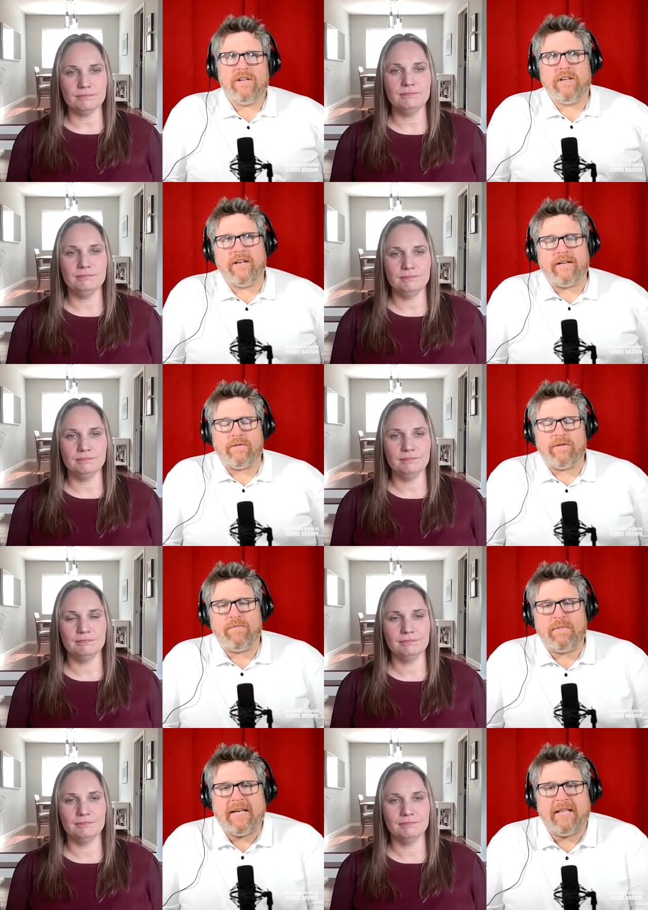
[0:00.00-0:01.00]
Speaker 1: now
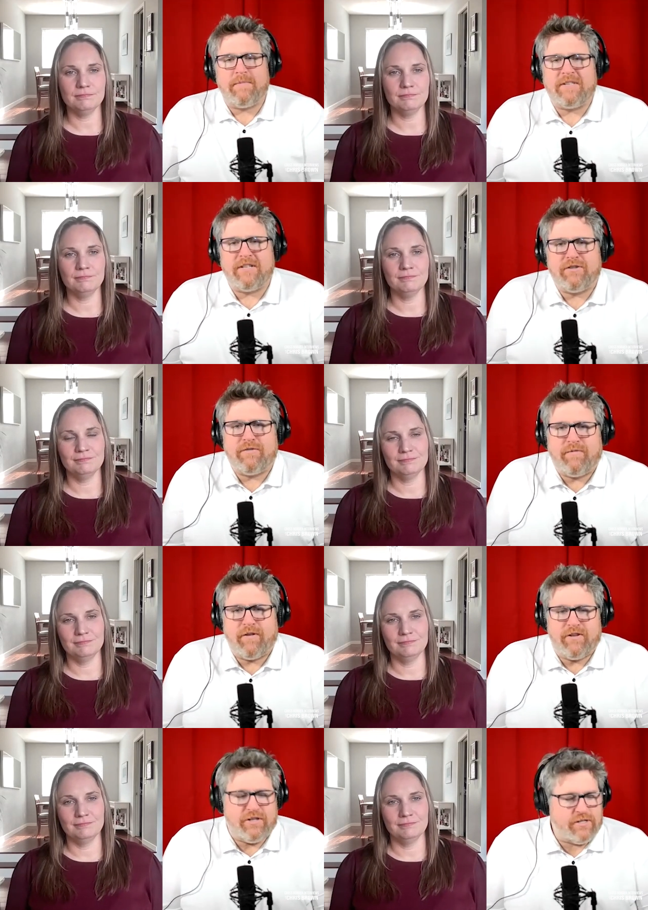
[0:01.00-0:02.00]
you've been in the position
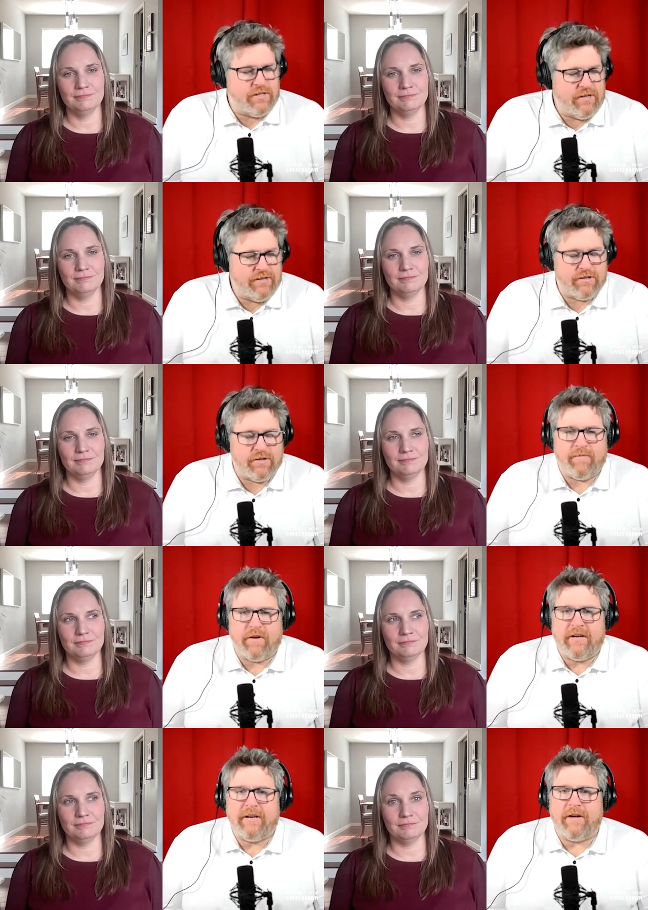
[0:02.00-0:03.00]
for just just
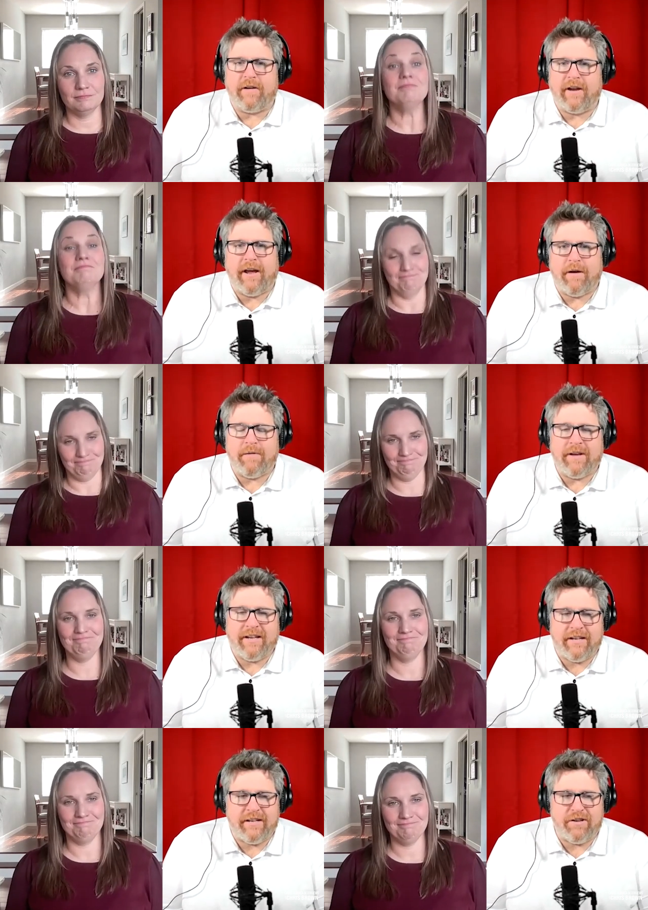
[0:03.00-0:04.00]
over a year now
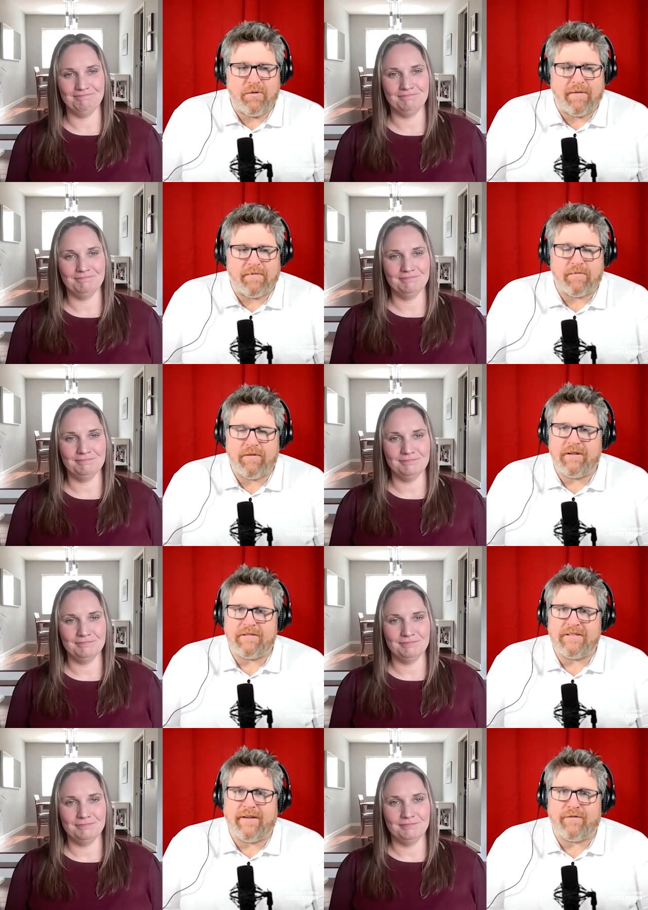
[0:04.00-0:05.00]
and you have three
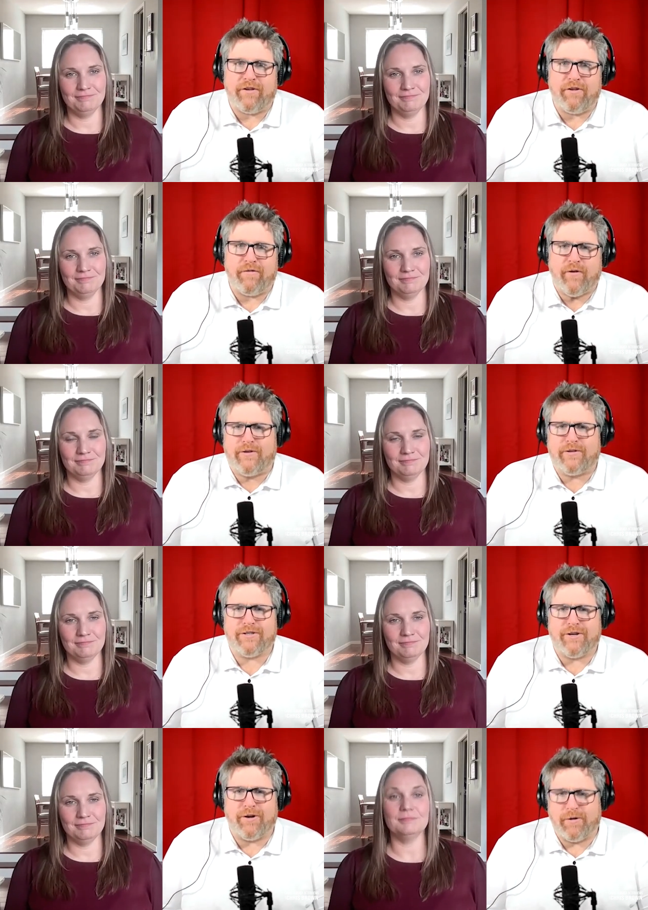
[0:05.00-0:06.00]
years left in your
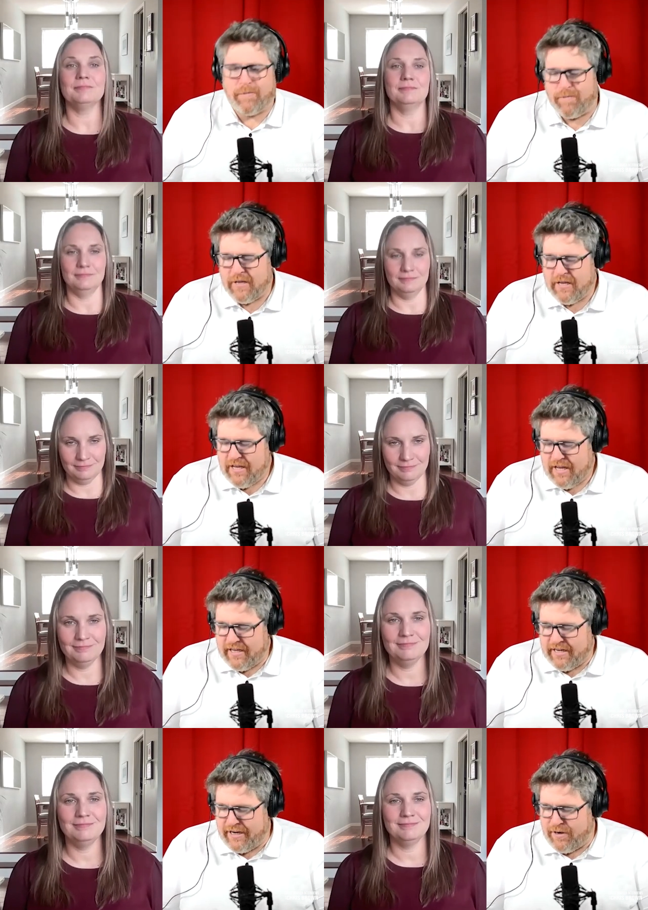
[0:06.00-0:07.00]
first term
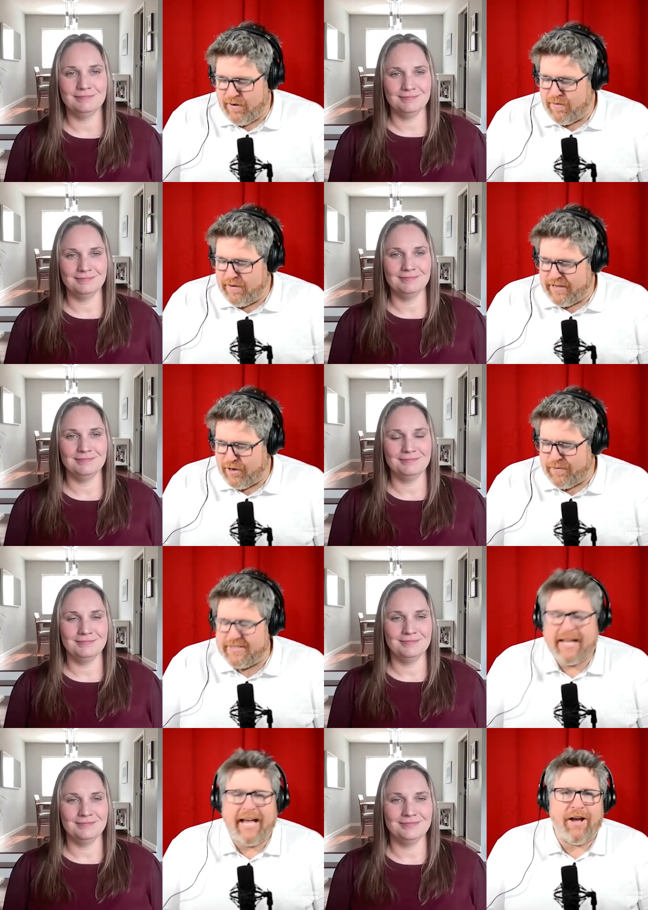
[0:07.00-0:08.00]
and i know it's
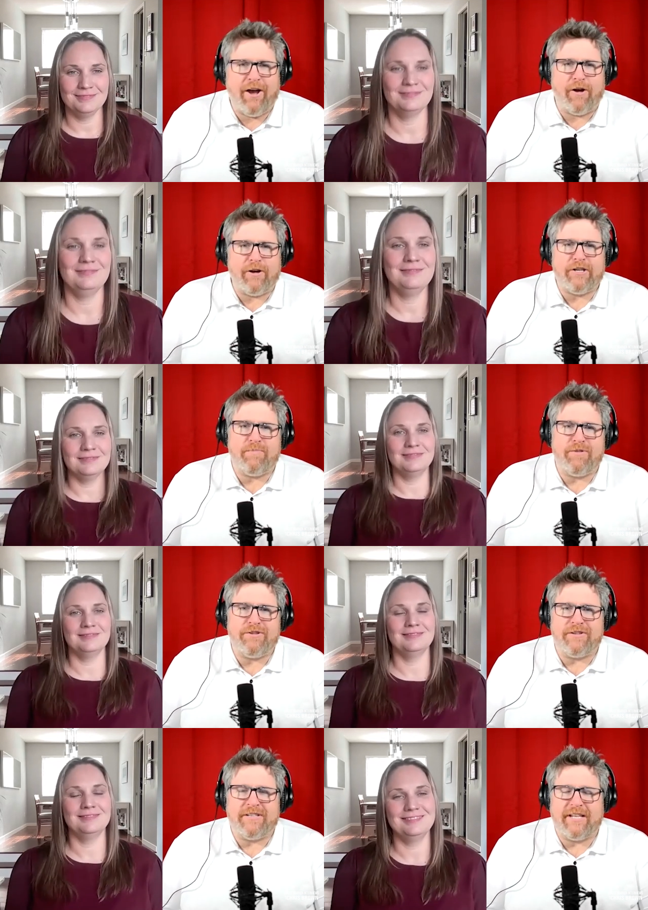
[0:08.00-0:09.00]
always hard to
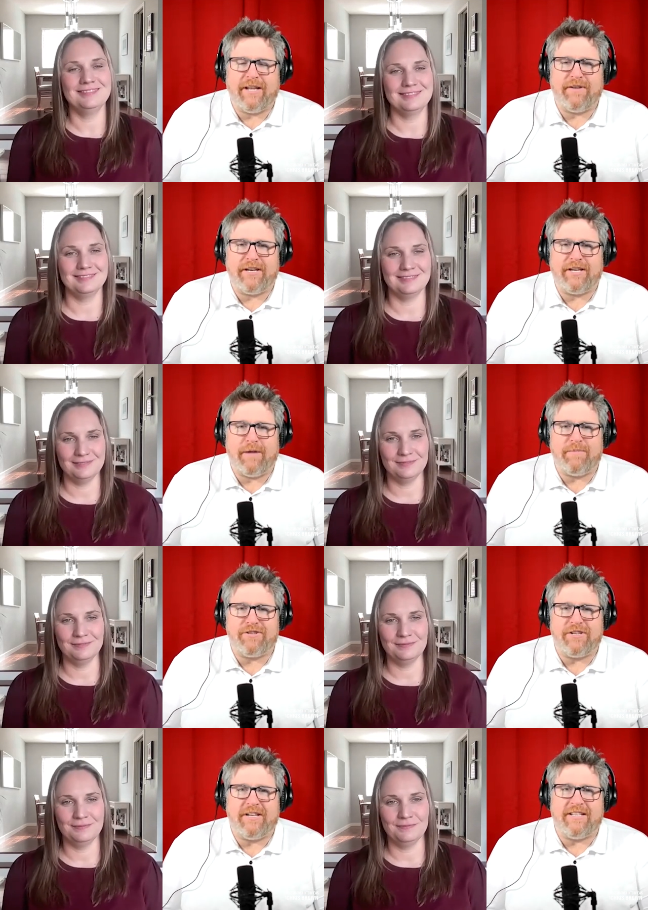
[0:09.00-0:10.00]
put yourself in a time
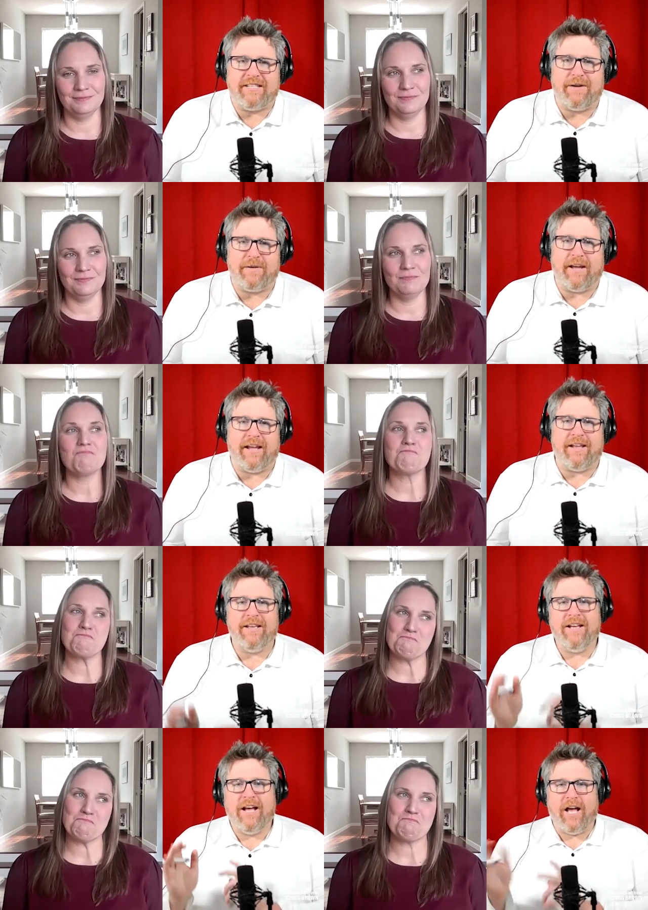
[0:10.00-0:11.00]
machine and say okay
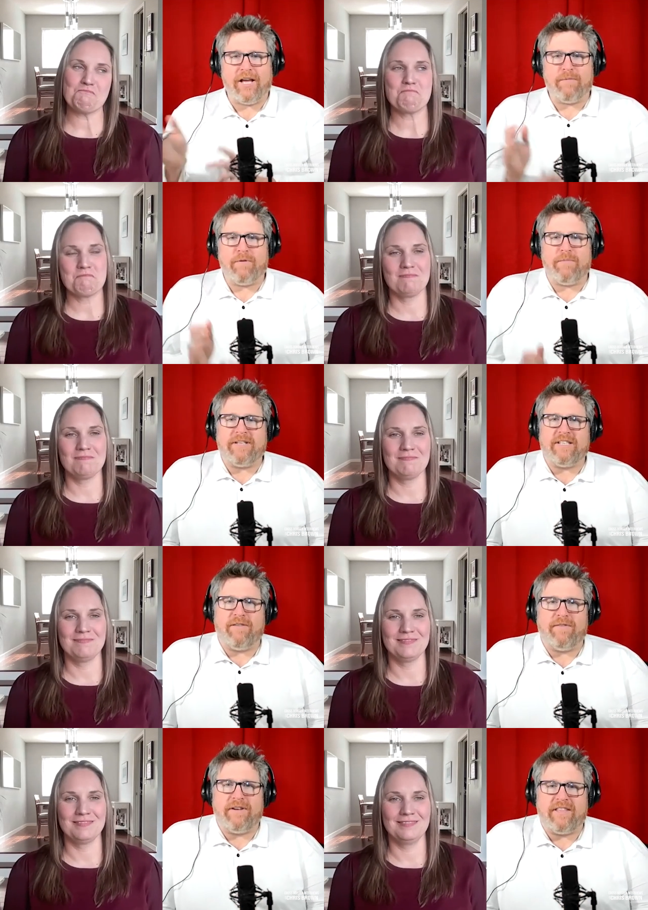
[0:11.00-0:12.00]
i'm going to put
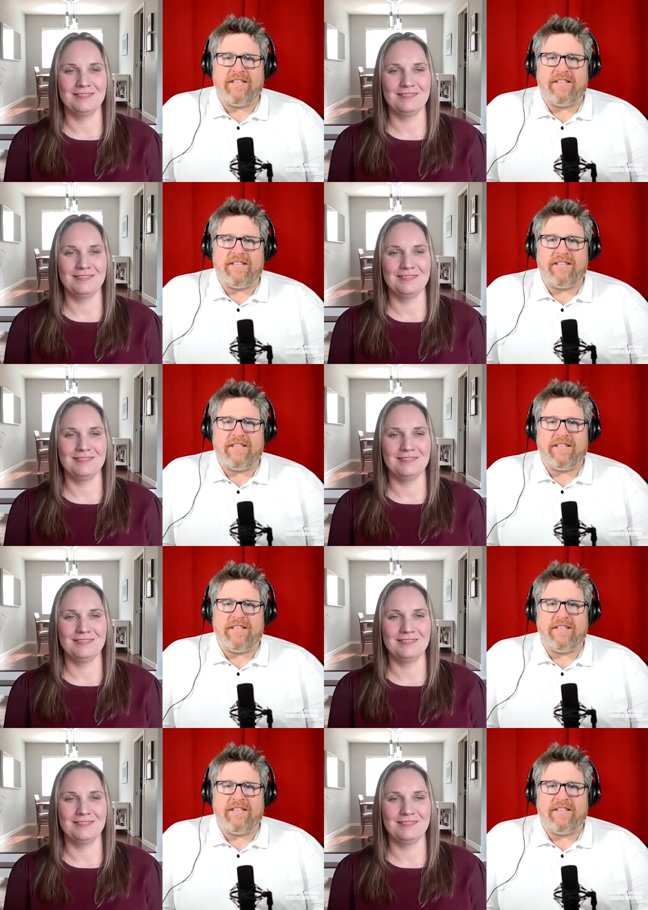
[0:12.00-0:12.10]
myself into the